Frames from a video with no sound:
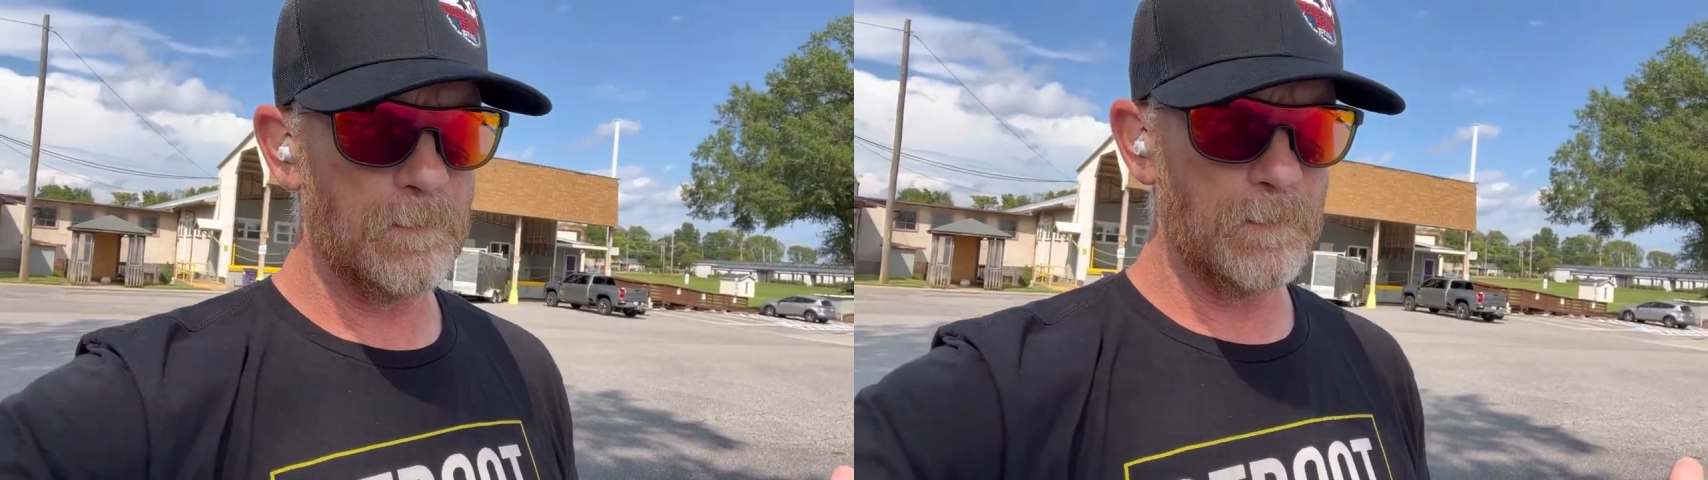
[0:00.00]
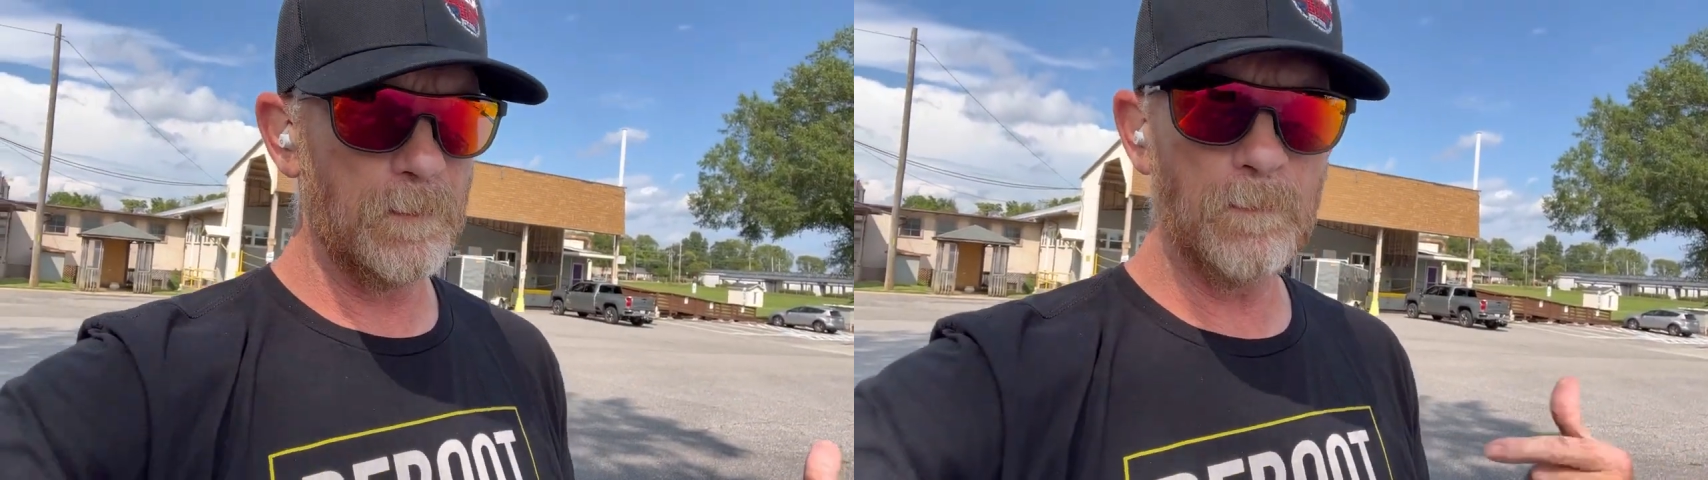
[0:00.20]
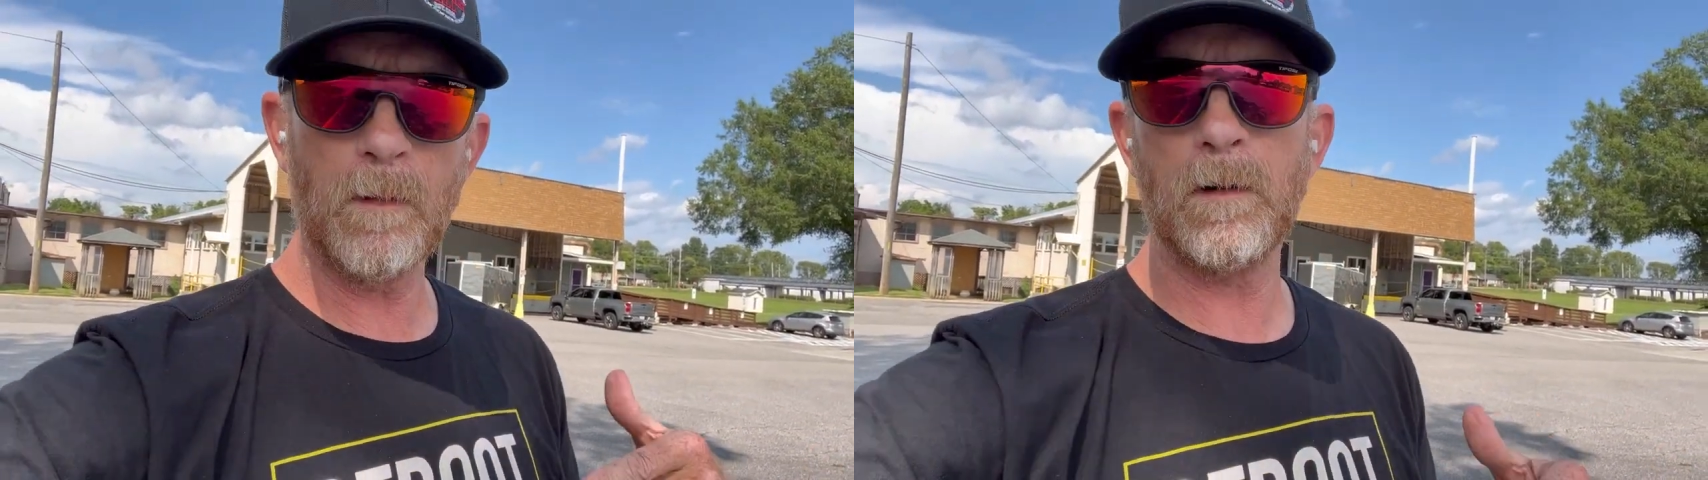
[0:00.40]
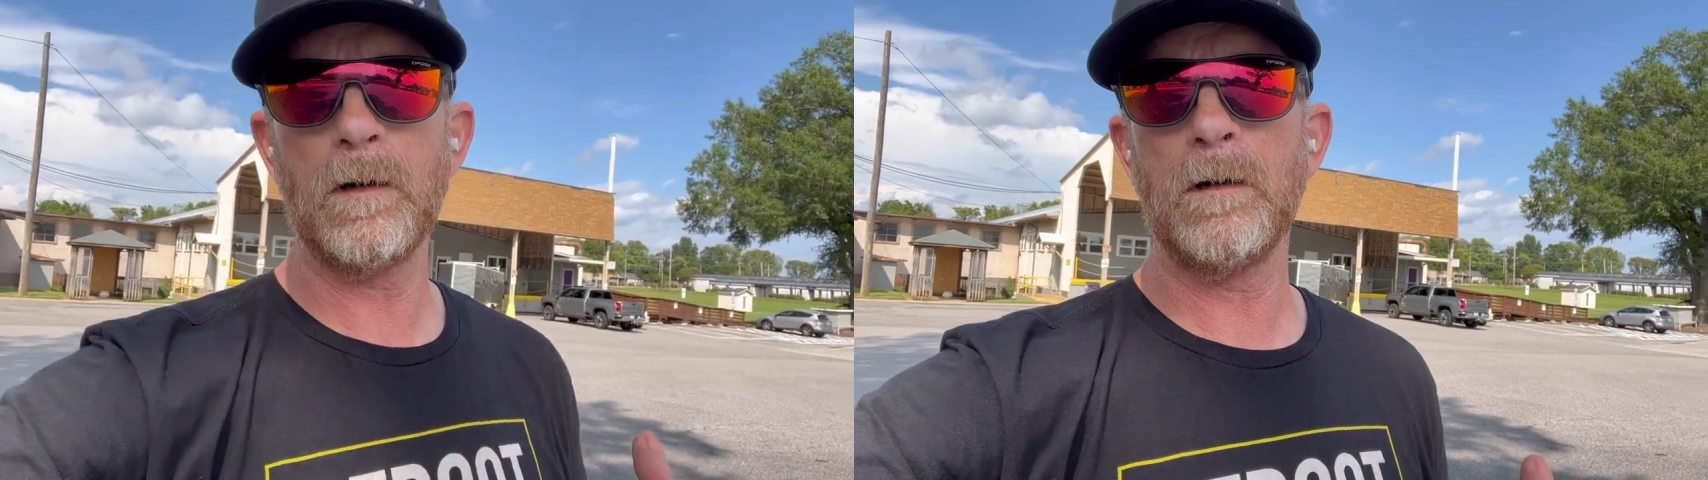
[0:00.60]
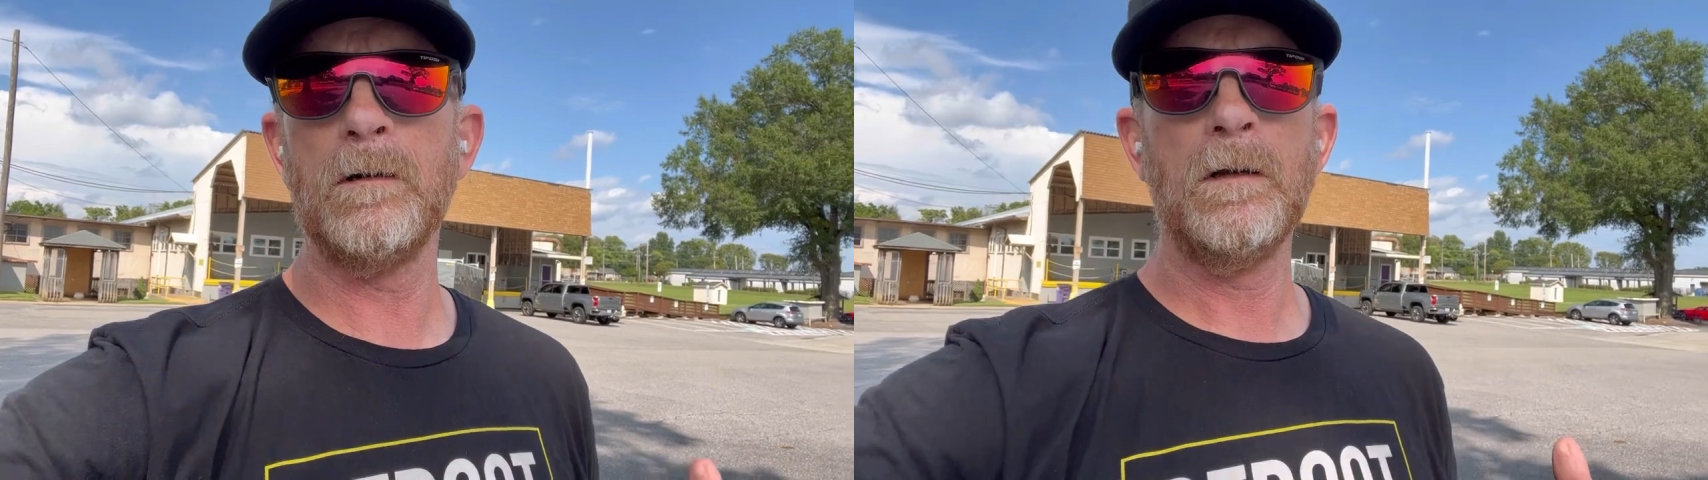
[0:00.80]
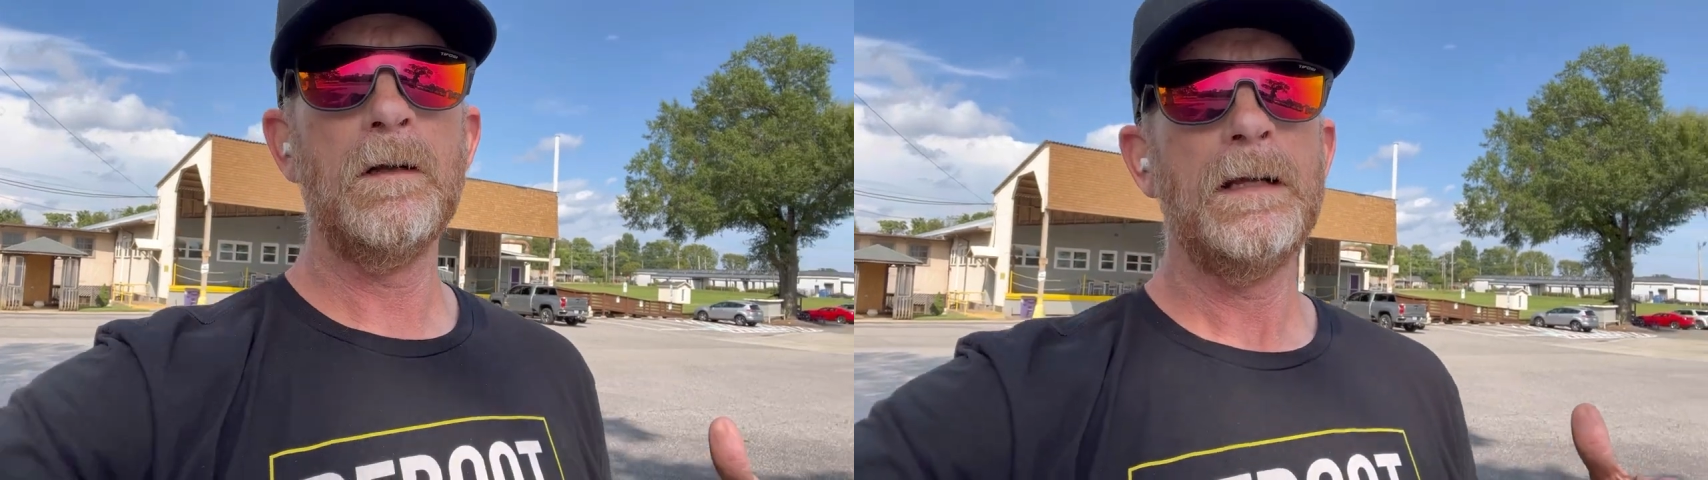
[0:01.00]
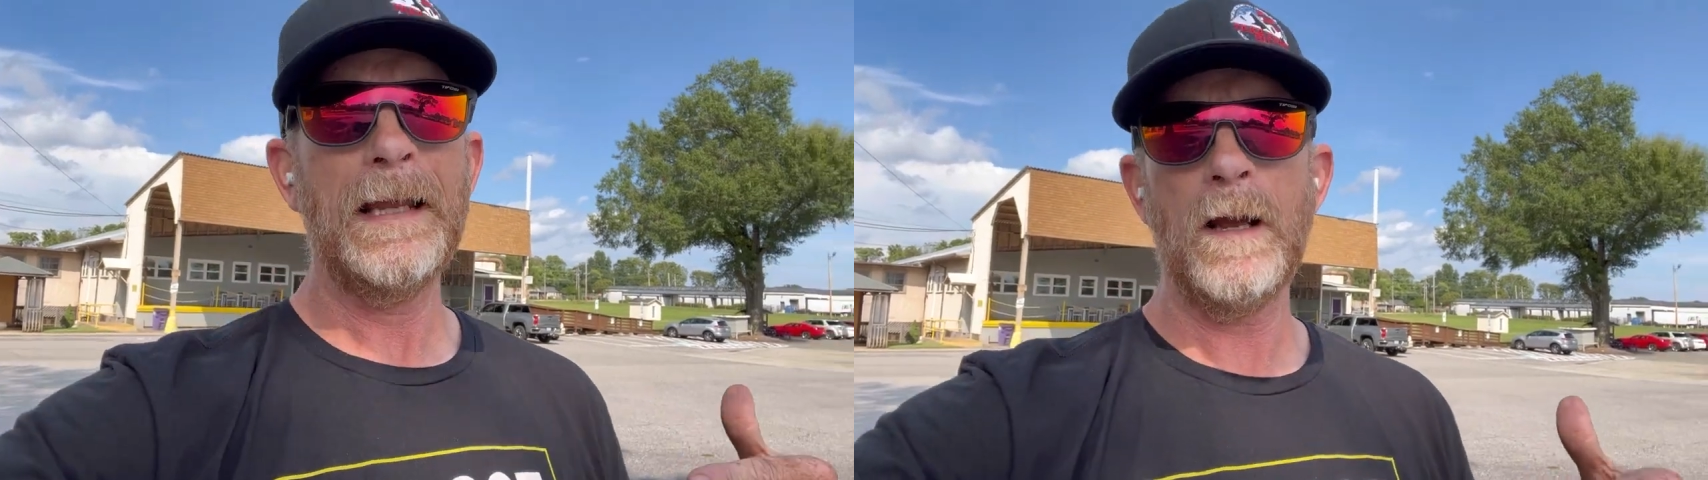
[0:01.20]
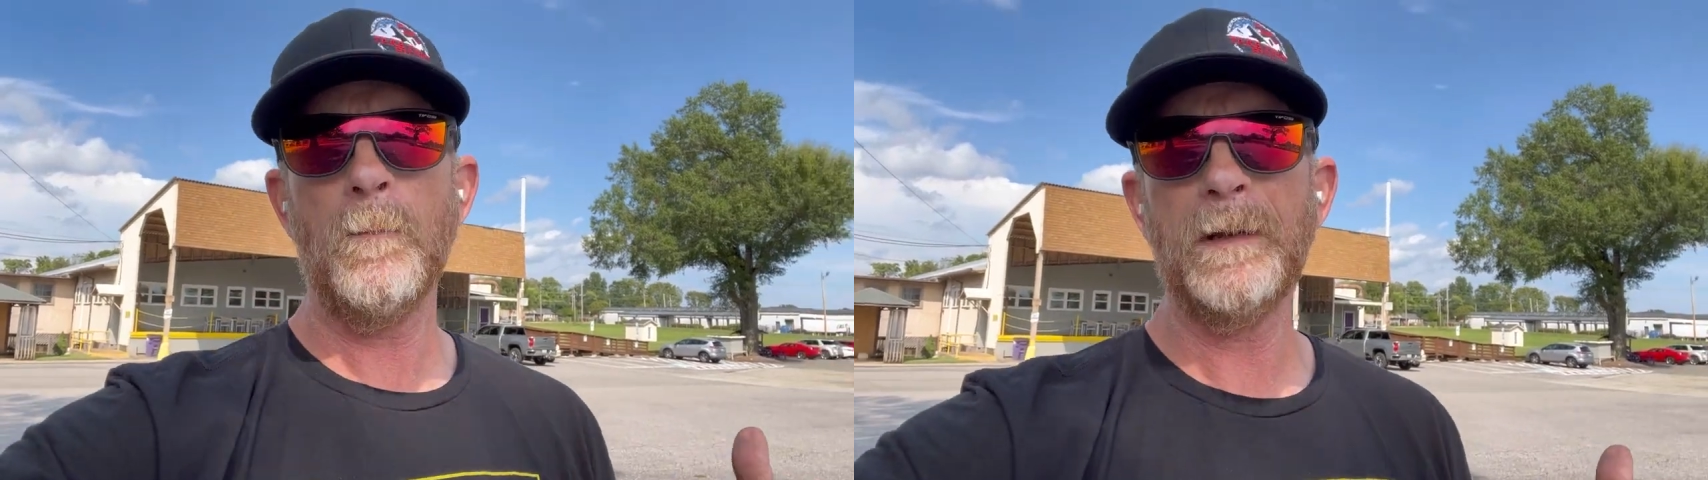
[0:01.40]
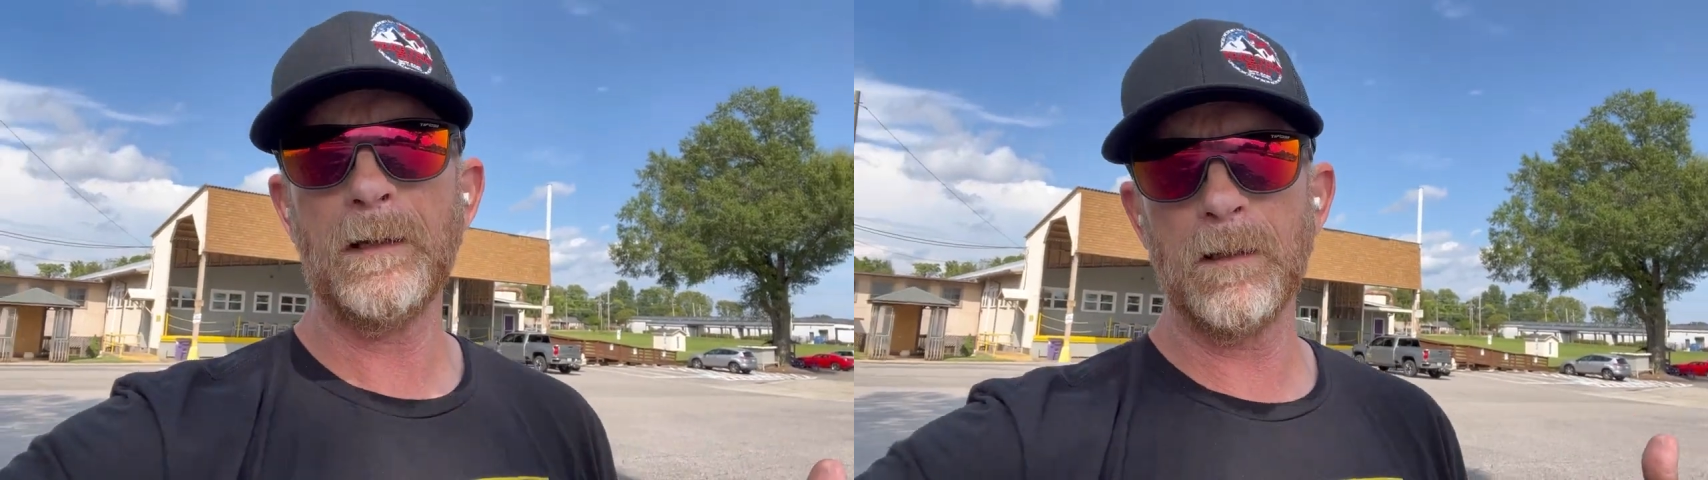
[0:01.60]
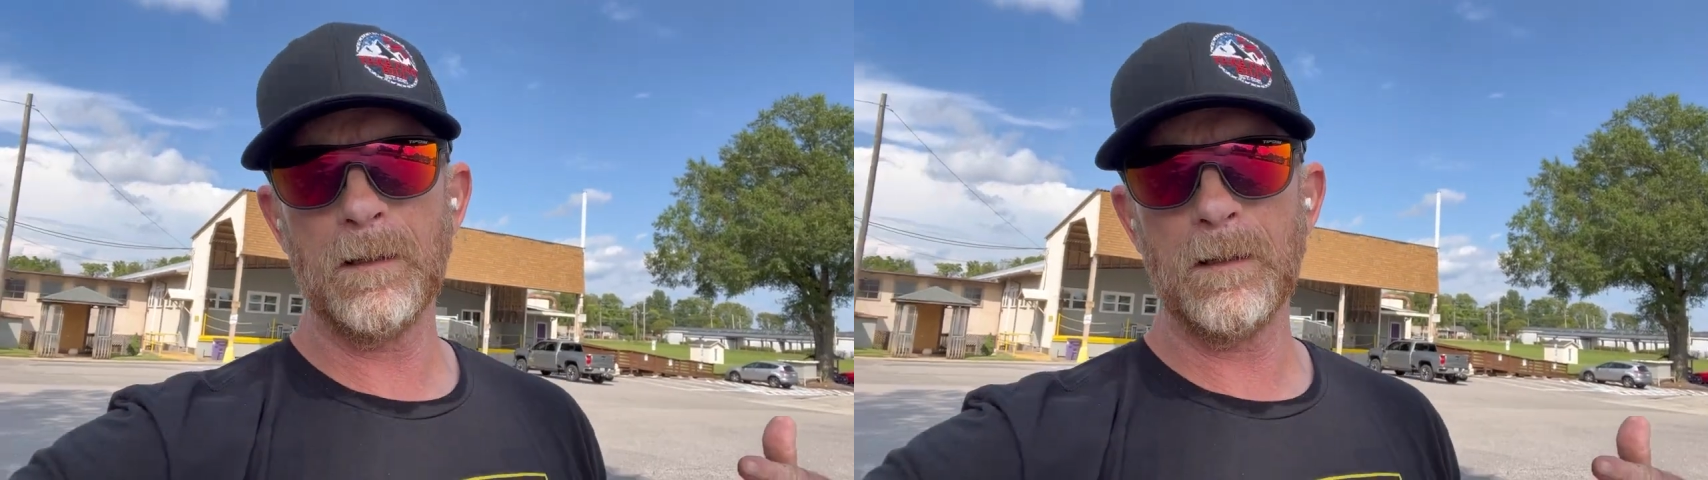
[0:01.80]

you are helping